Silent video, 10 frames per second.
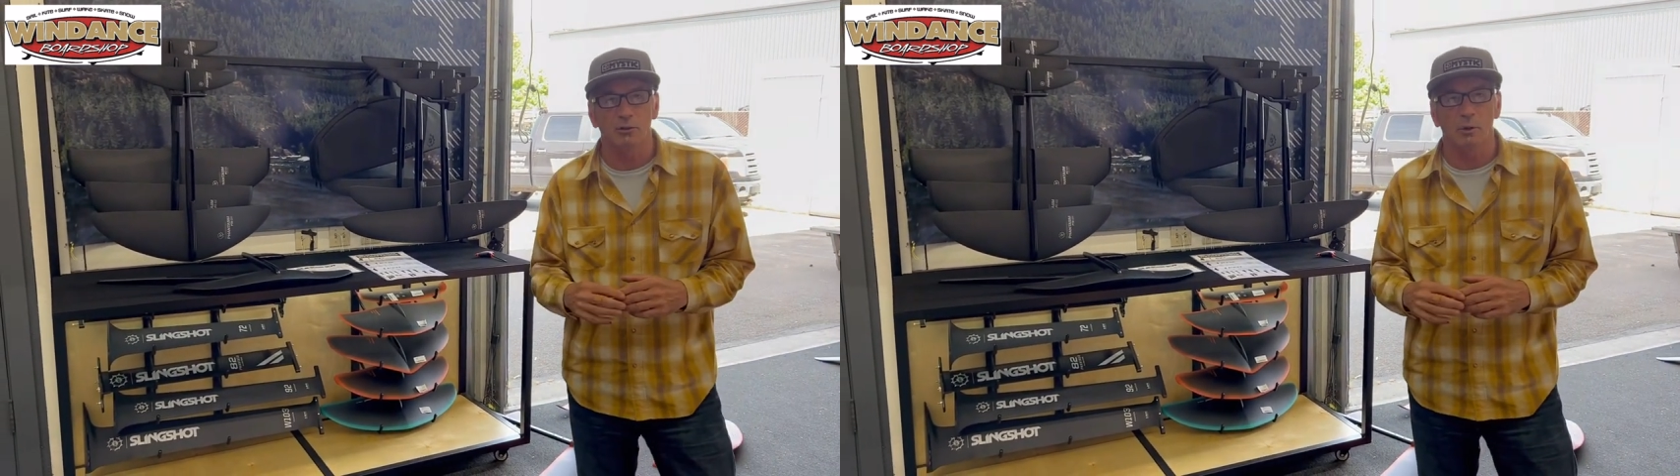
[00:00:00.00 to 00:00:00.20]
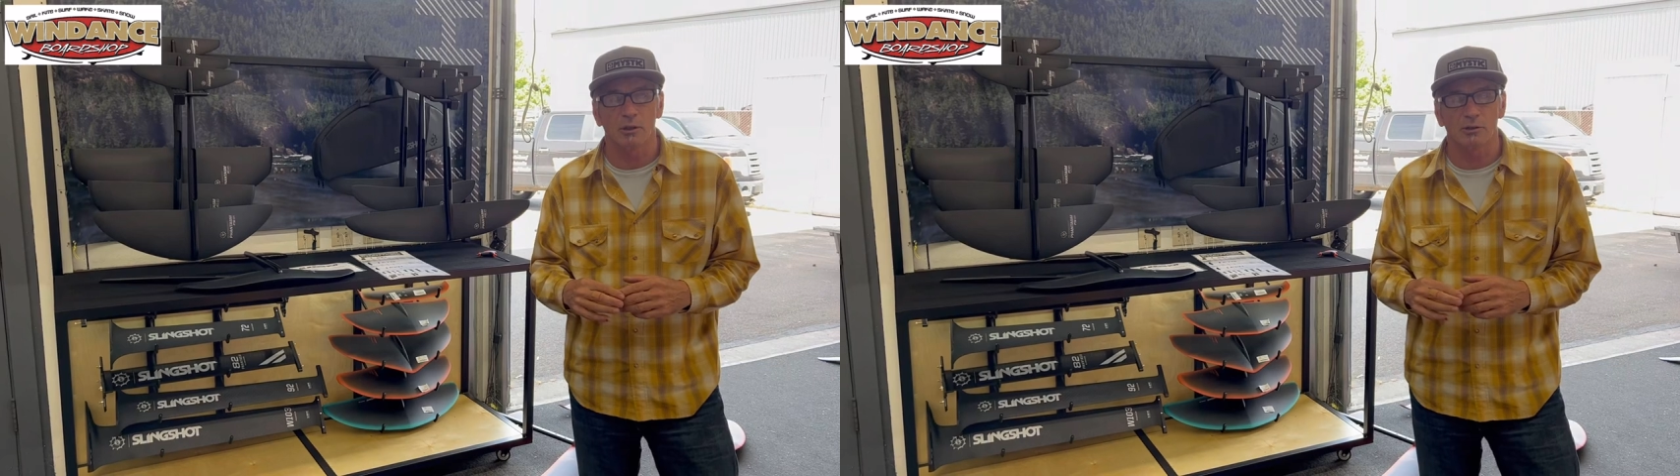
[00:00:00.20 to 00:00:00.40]

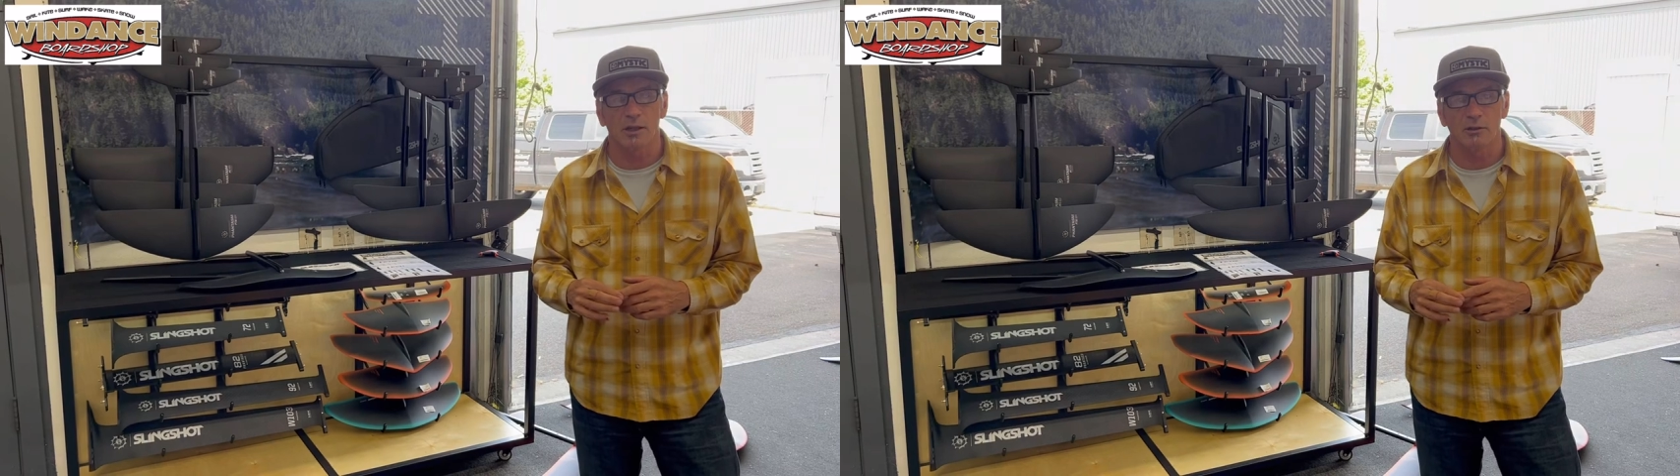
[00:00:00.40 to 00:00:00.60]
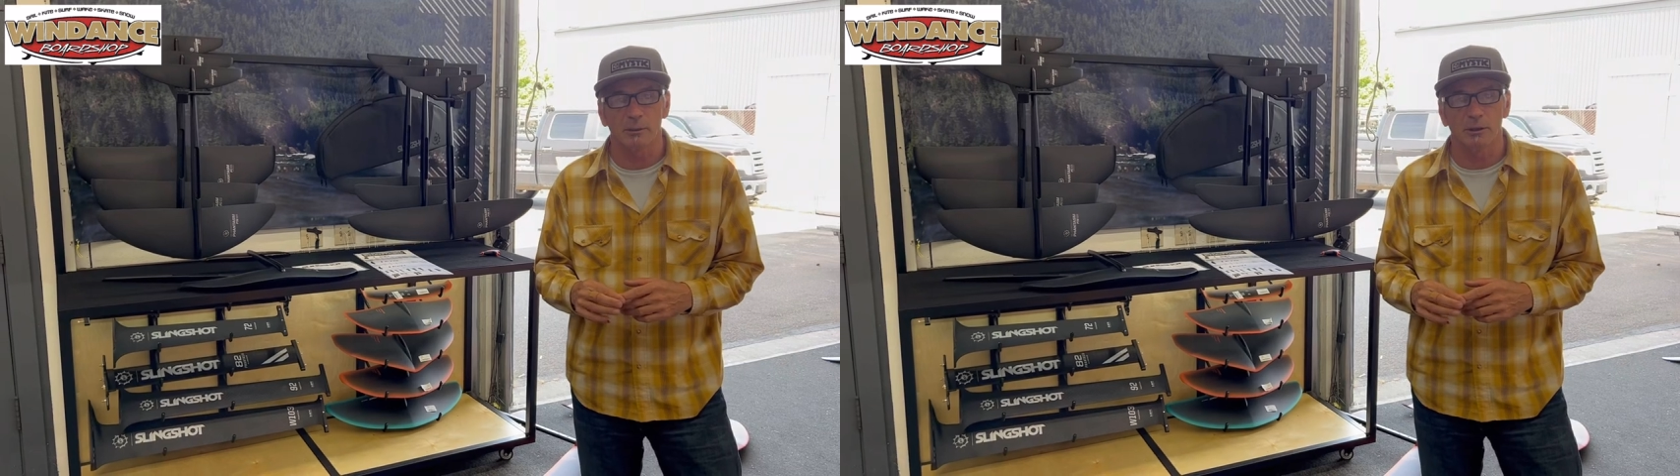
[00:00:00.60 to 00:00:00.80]
square
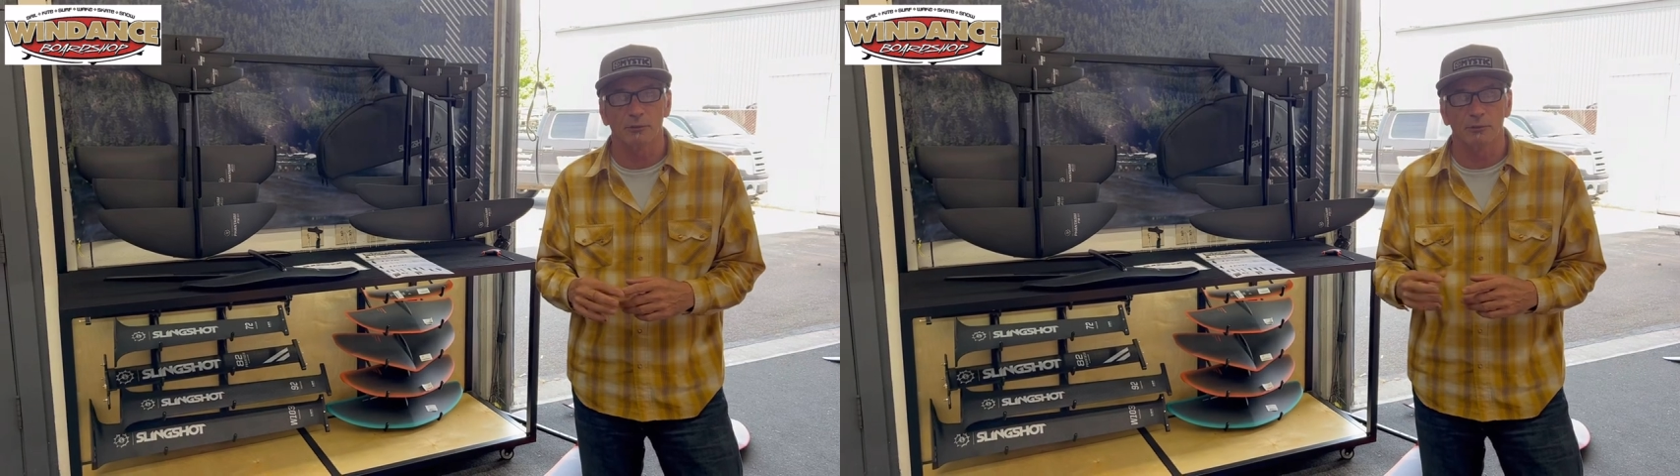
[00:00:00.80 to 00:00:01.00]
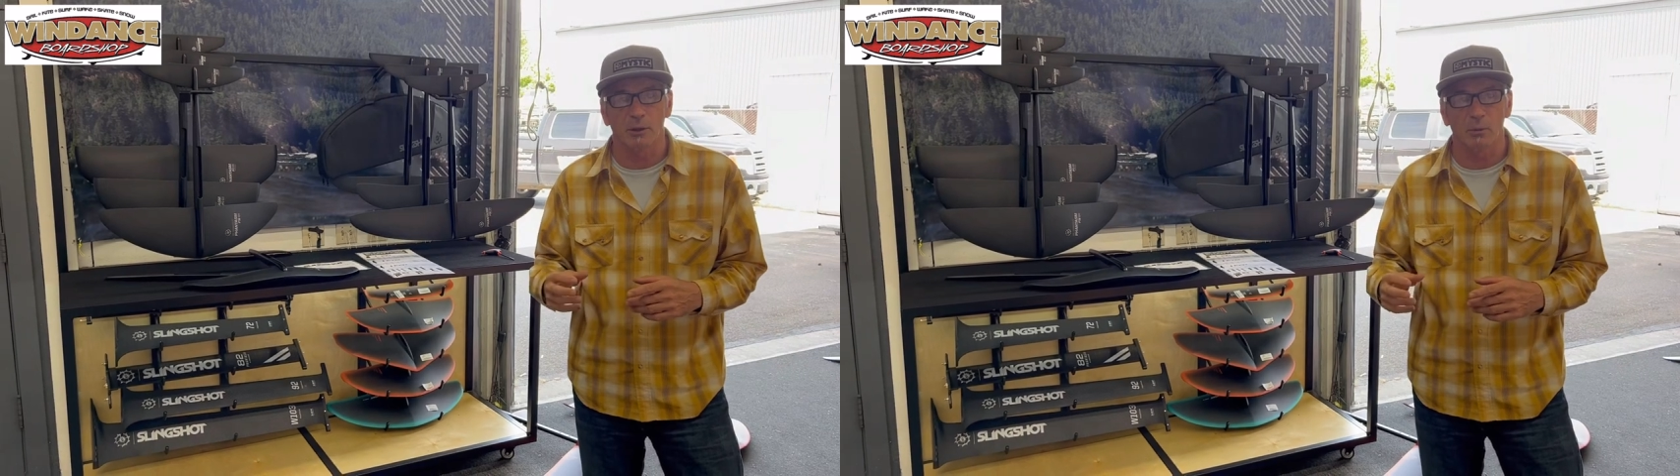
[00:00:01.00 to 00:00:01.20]
centimeter
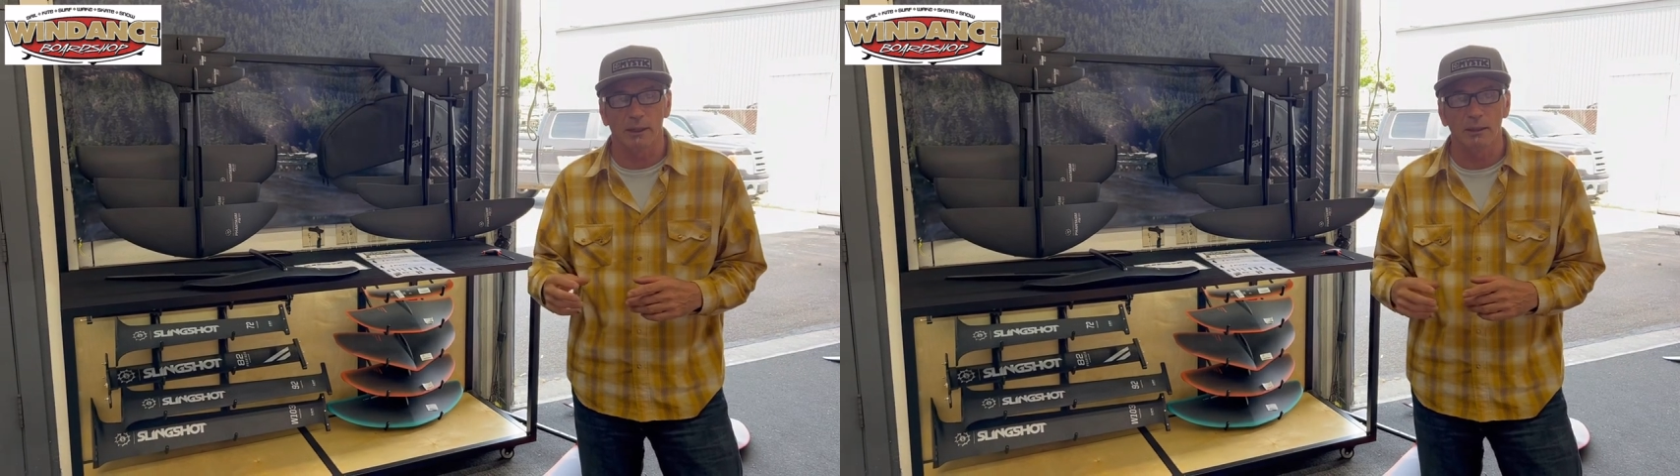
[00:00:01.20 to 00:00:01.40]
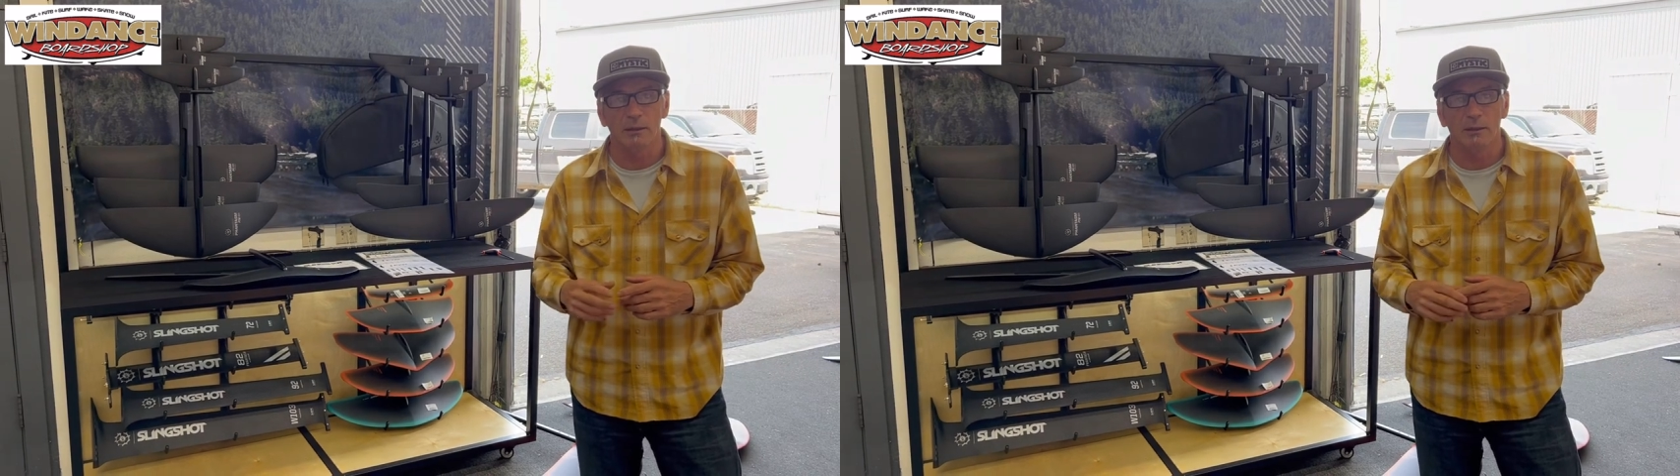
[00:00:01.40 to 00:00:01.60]
front
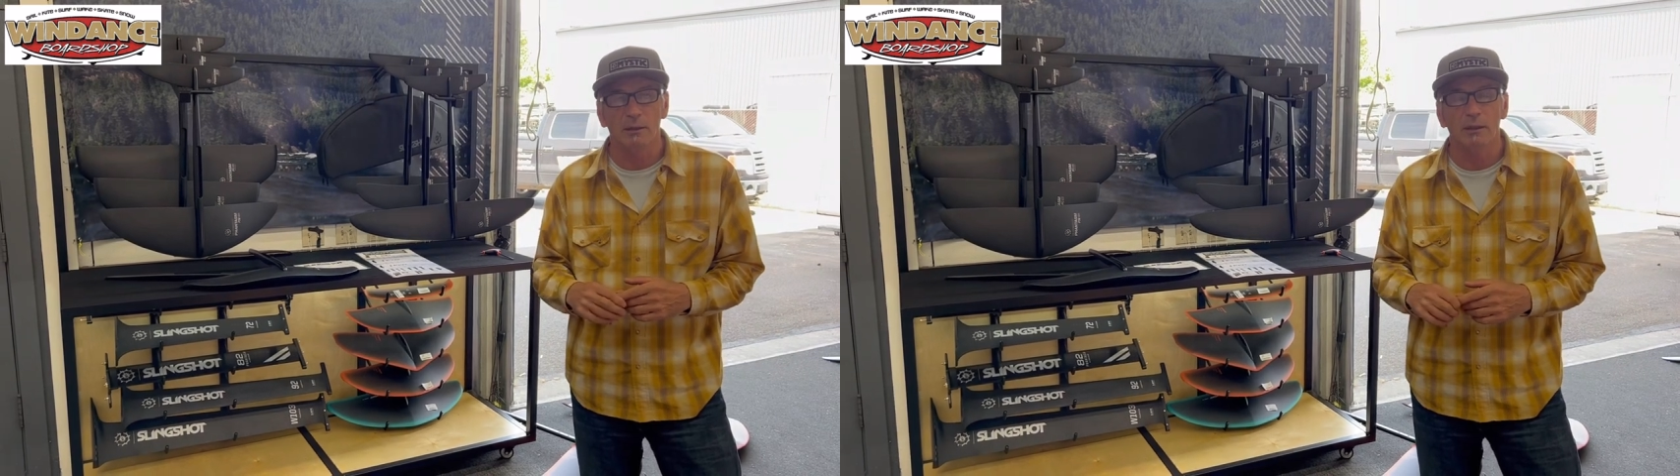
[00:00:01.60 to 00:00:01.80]
wing